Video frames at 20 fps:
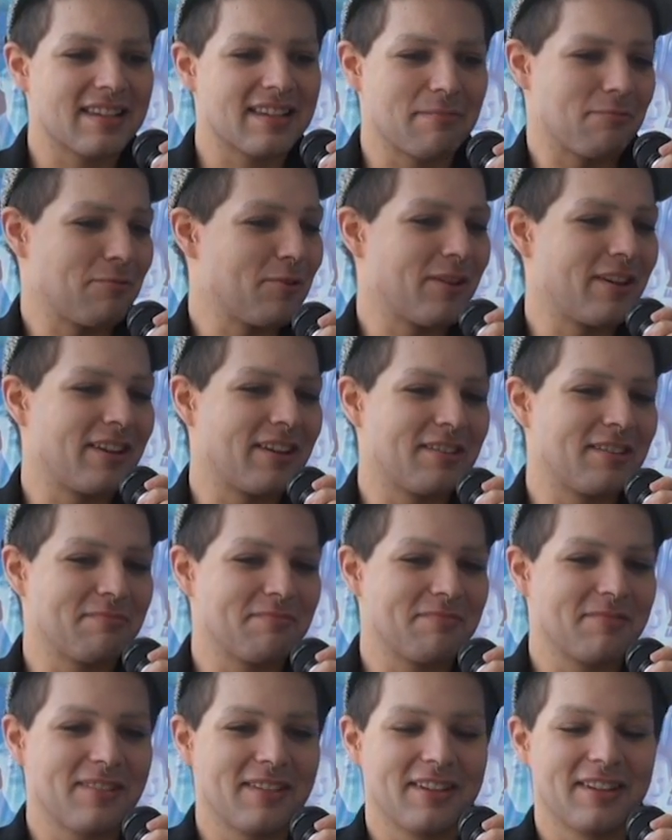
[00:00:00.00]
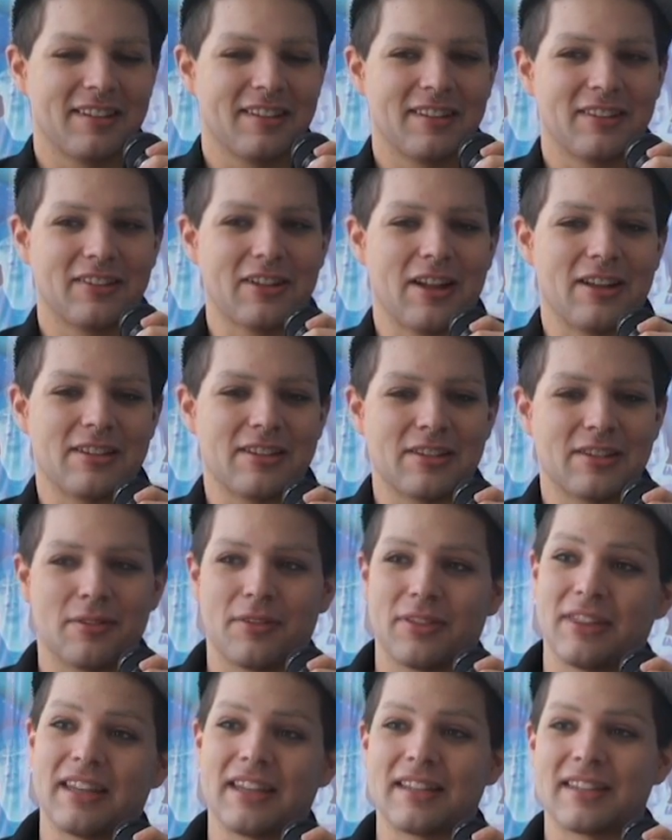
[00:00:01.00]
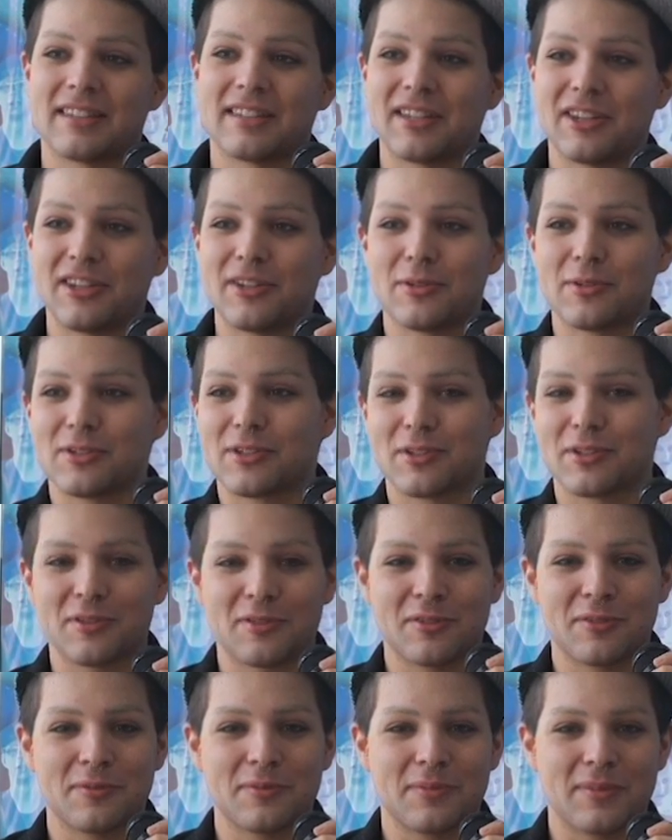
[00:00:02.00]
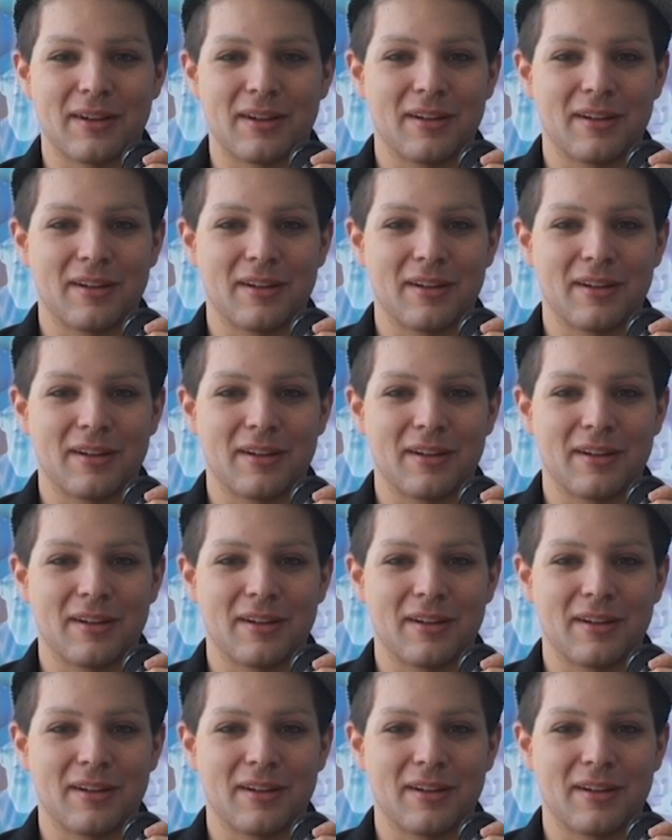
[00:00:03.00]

I'm doing lots of things in YouTube.